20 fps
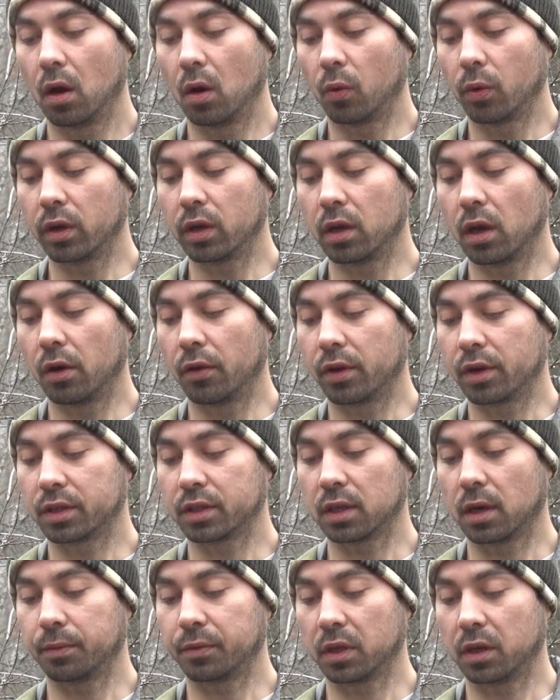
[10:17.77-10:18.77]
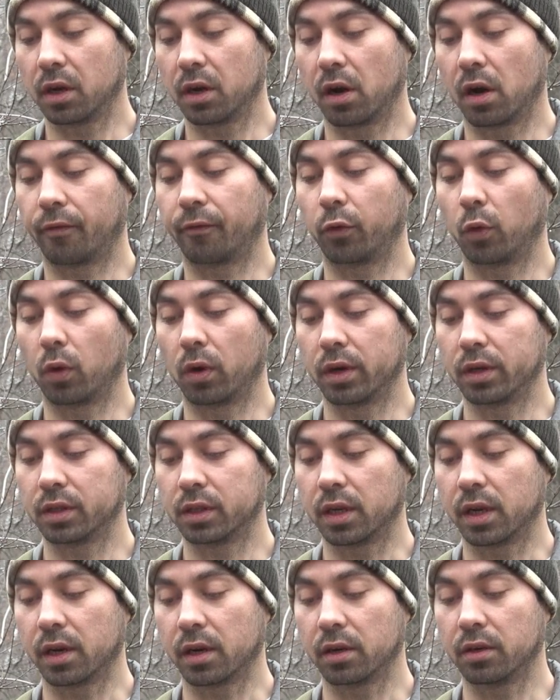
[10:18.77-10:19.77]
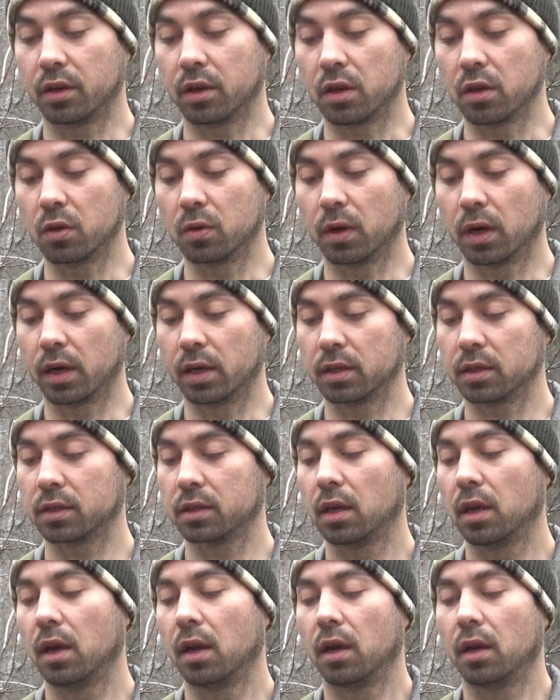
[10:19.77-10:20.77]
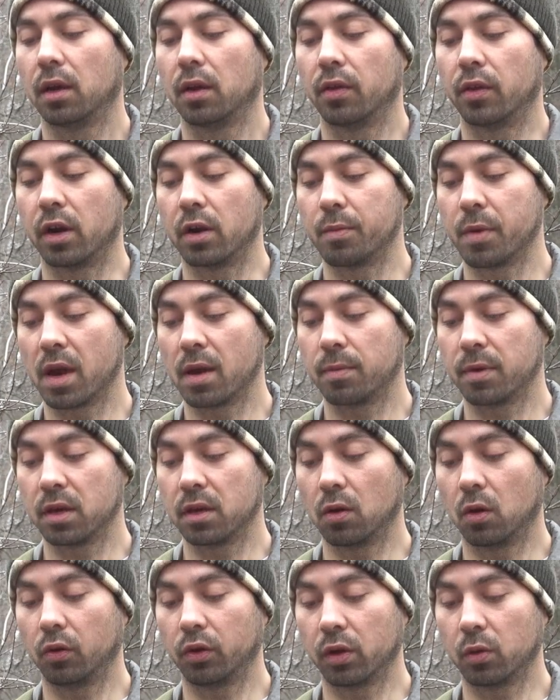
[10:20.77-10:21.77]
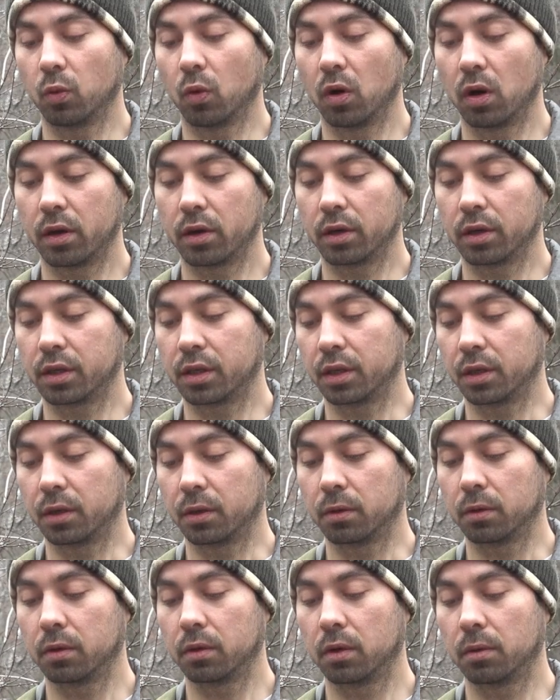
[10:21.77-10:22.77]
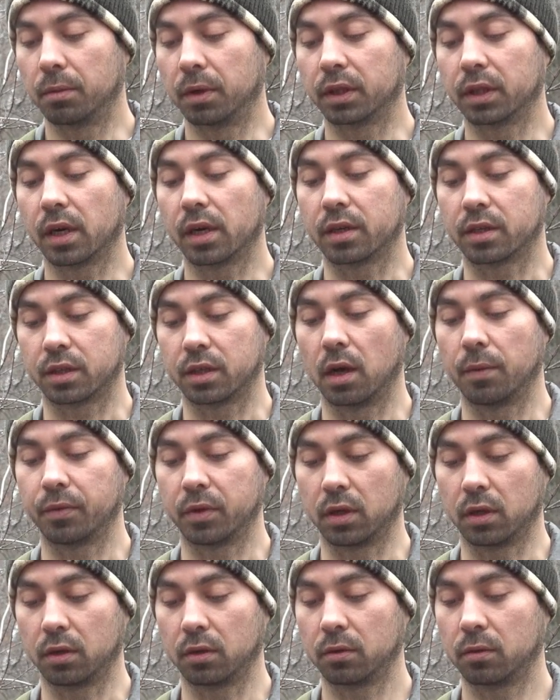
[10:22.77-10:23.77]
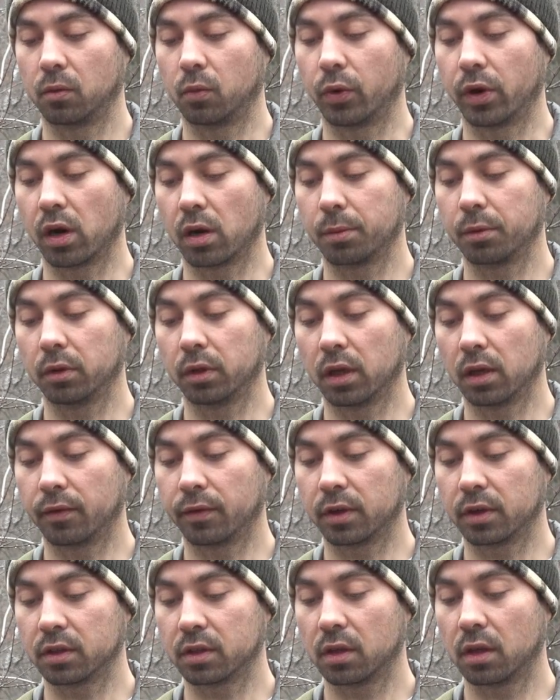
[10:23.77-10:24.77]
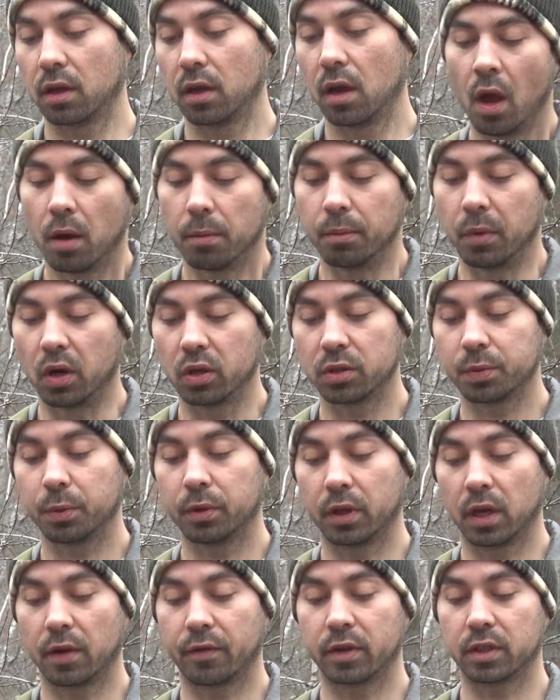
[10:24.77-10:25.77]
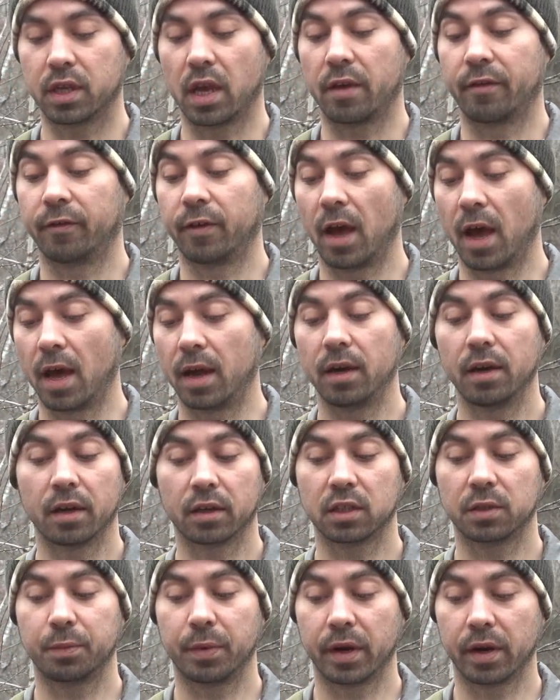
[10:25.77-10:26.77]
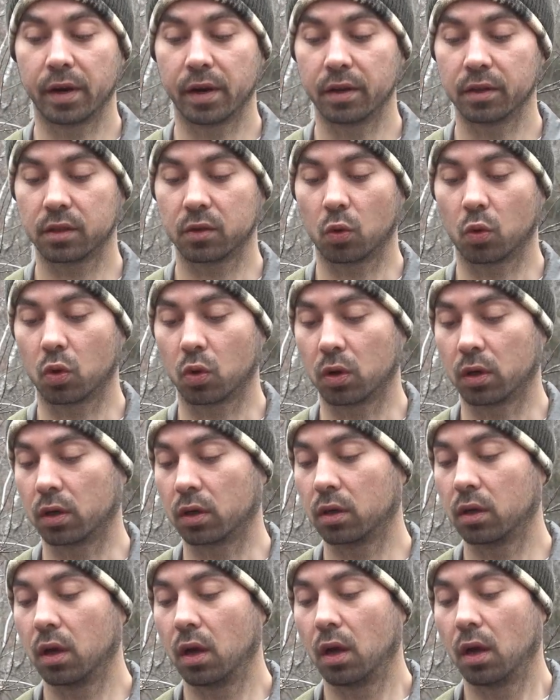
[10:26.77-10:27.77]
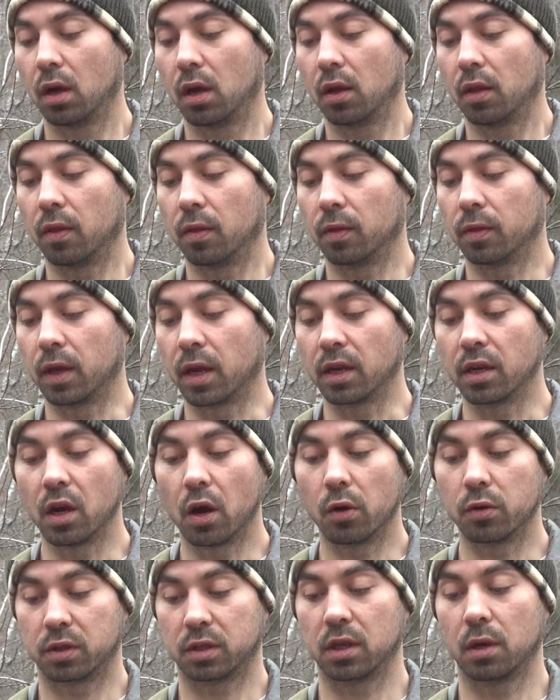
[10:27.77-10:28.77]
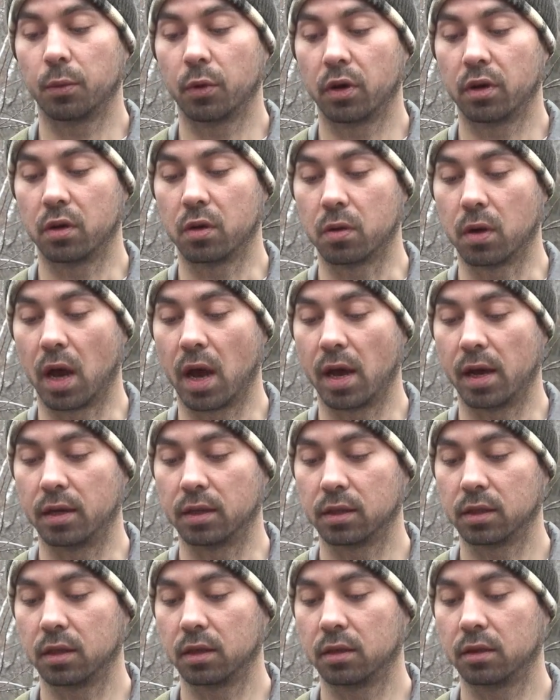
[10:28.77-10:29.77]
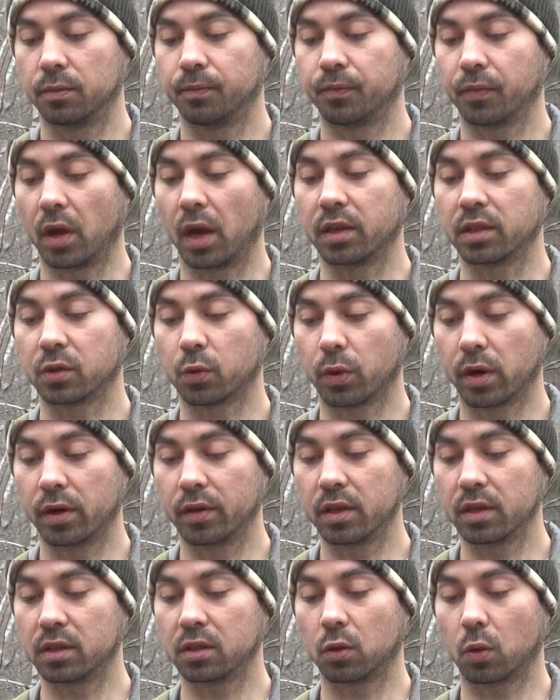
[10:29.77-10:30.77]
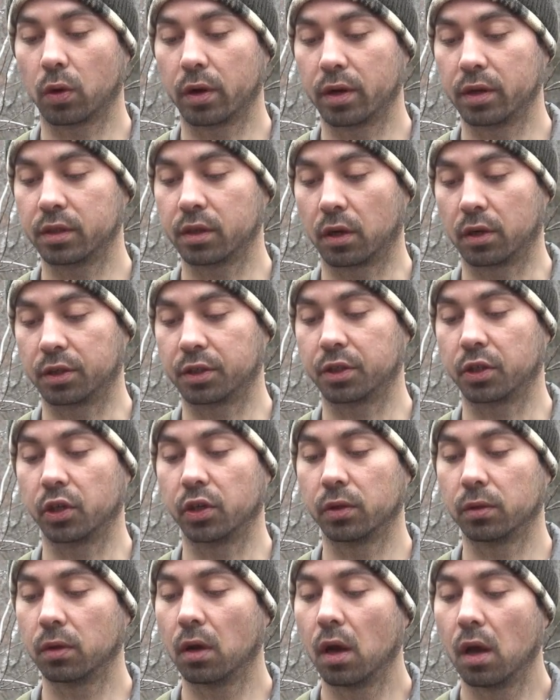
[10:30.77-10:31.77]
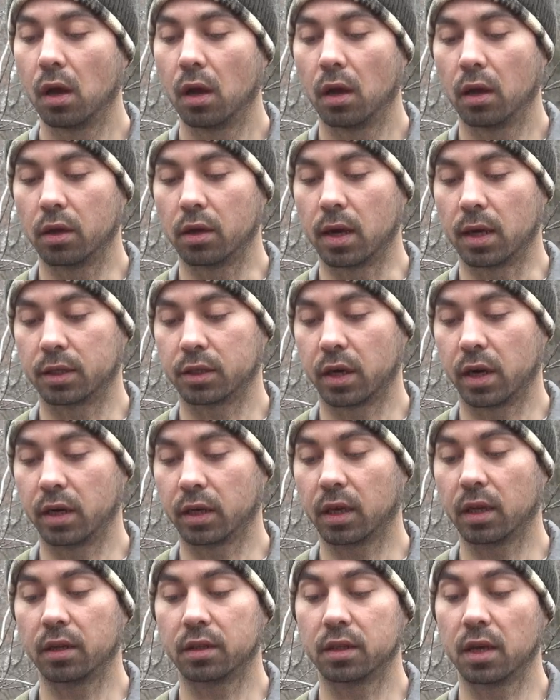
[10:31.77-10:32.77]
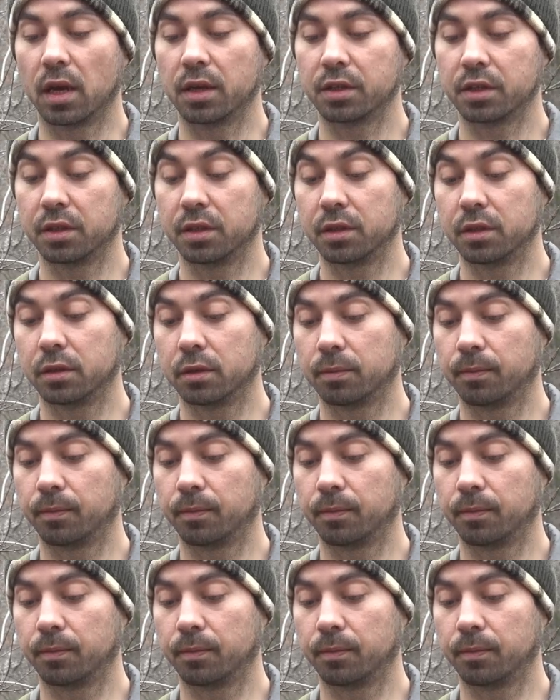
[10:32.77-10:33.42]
We know there's something in our forest here in the U.S. There may be only 1 or 2, but there's something. We are believers. Most believers have had an experience or they know someone who has. I swear these stories are true. Not trying to get attention.